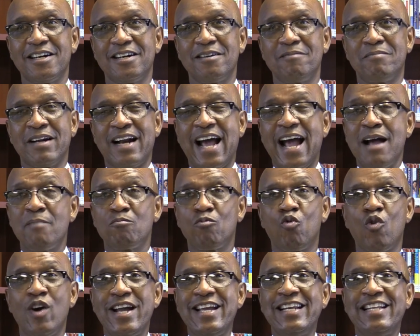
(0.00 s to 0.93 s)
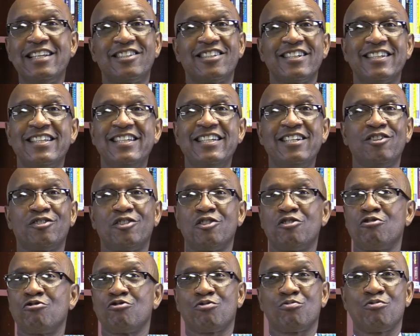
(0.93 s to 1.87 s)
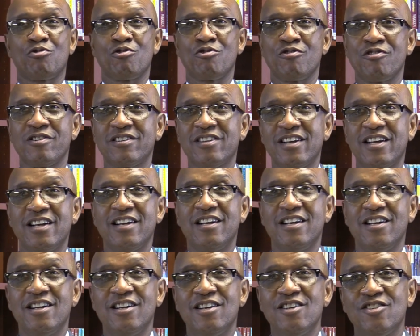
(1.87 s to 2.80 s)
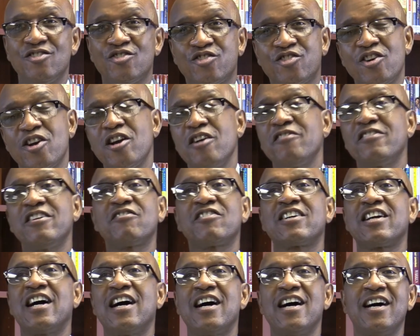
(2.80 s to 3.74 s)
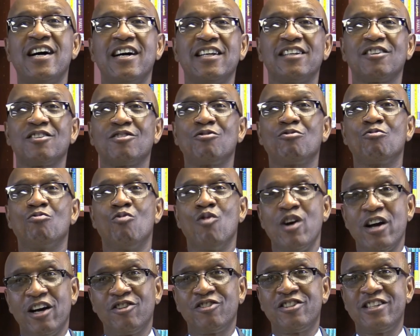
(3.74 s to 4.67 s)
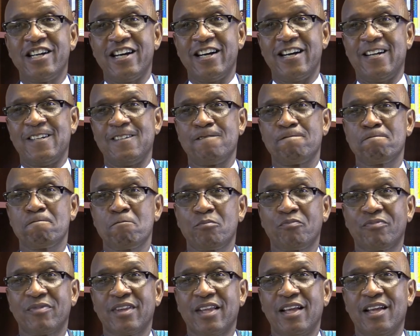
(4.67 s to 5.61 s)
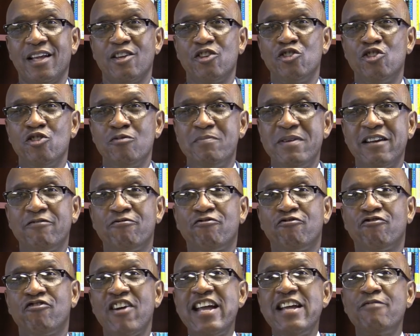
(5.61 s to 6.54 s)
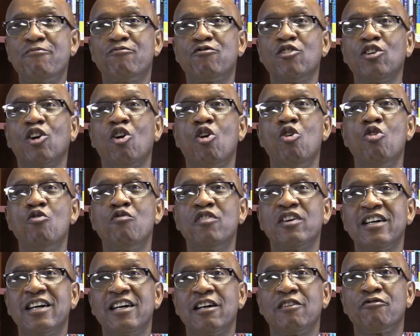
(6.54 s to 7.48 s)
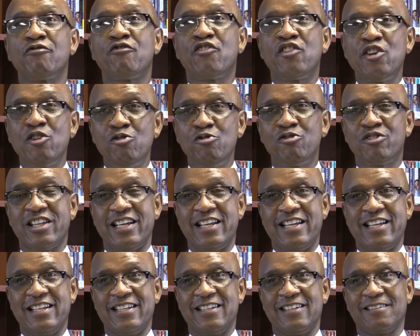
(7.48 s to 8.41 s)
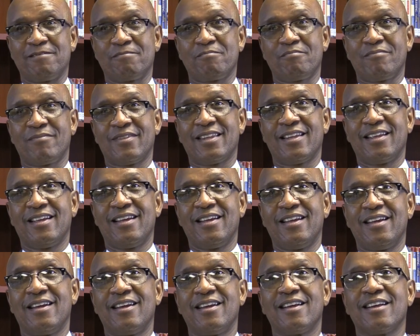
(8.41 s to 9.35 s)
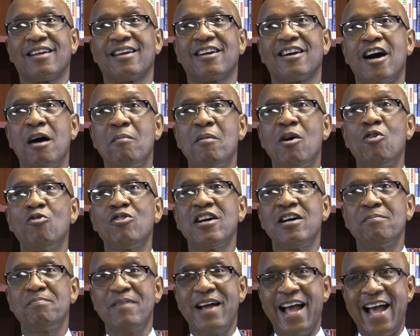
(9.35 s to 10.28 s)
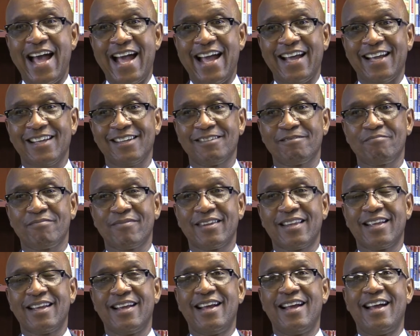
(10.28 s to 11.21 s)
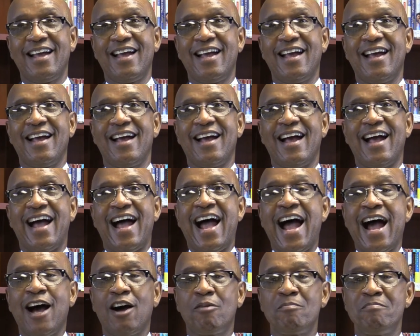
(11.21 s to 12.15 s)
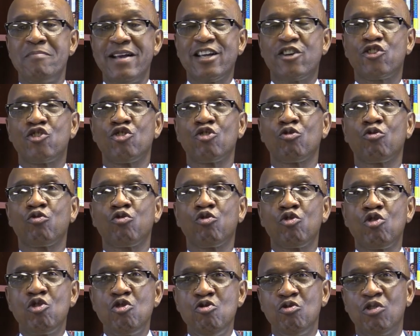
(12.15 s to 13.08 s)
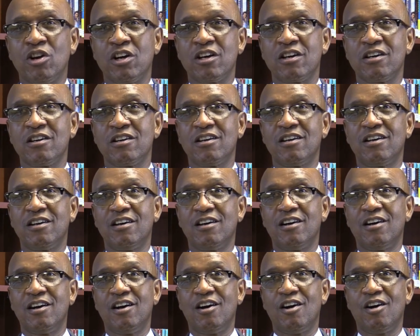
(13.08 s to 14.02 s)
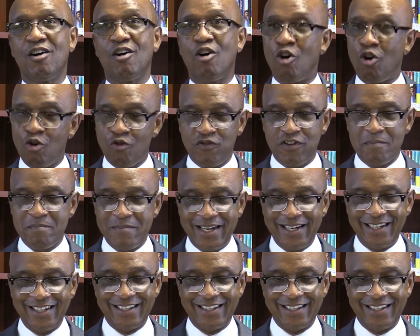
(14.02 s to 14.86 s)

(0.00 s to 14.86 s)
but I'm waiting to hear those words. "Servant of God, well done. You've been faithful over a few things. Come on up high. I'll make you ruler over many